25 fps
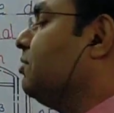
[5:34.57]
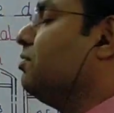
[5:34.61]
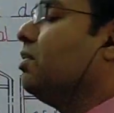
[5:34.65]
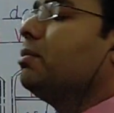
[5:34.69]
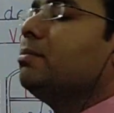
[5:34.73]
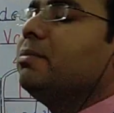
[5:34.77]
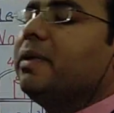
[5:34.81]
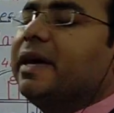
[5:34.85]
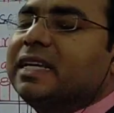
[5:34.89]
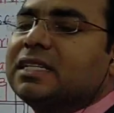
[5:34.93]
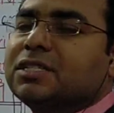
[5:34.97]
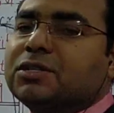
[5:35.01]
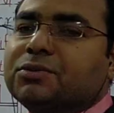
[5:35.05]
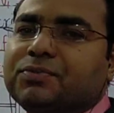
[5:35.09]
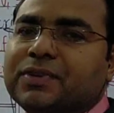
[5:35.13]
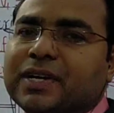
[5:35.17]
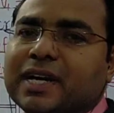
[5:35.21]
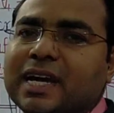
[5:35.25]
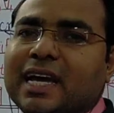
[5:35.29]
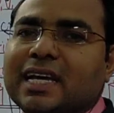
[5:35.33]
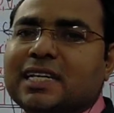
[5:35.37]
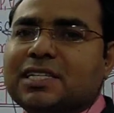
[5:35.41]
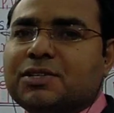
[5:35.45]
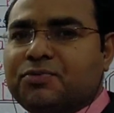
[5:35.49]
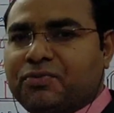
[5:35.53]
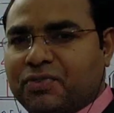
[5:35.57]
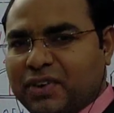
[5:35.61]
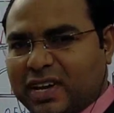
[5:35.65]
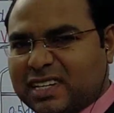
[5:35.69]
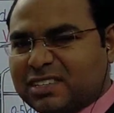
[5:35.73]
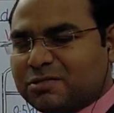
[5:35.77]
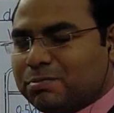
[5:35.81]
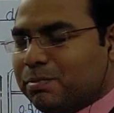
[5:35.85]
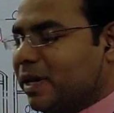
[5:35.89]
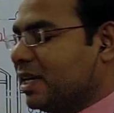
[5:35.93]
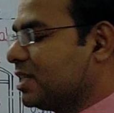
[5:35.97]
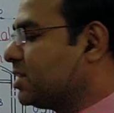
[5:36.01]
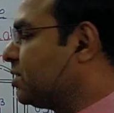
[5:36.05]
Given mass of a gas,
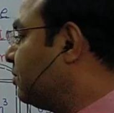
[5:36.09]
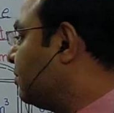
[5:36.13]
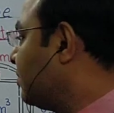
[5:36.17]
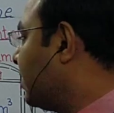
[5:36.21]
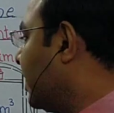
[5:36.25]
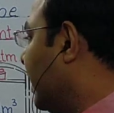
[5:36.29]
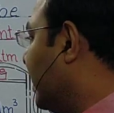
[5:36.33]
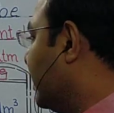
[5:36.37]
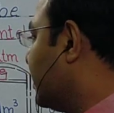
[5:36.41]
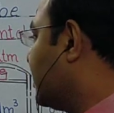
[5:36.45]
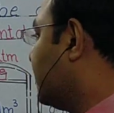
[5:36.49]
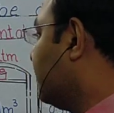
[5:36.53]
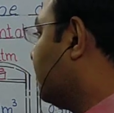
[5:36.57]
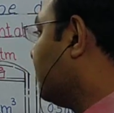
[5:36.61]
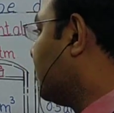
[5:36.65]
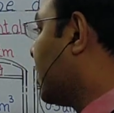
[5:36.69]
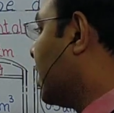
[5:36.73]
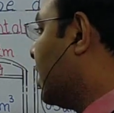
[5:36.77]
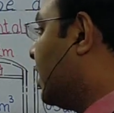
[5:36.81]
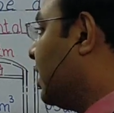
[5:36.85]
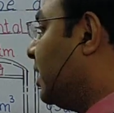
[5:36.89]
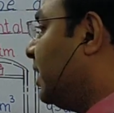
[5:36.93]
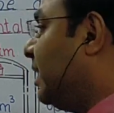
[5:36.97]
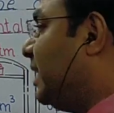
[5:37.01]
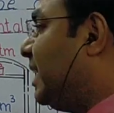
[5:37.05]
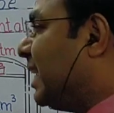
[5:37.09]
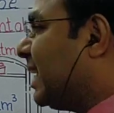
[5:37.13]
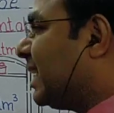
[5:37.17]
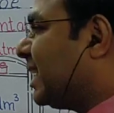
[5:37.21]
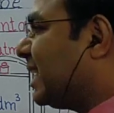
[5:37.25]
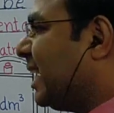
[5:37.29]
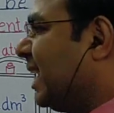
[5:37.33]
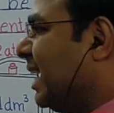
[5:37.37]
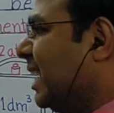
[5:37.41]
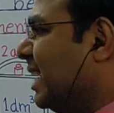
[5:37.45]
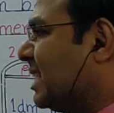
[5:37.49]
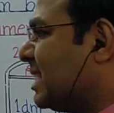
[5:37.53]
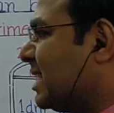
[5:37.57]
fixed mass of a gas,
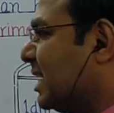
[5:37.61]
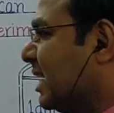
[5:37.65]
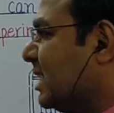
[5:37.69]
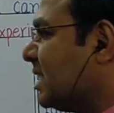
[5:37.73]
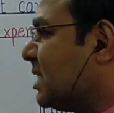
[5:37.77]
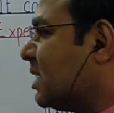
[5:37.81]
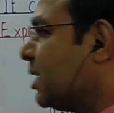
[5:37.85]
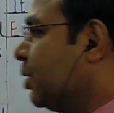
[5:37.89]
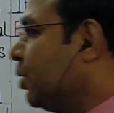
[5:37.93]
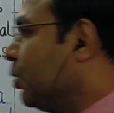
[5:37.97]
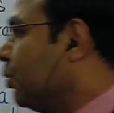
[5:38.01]
decreases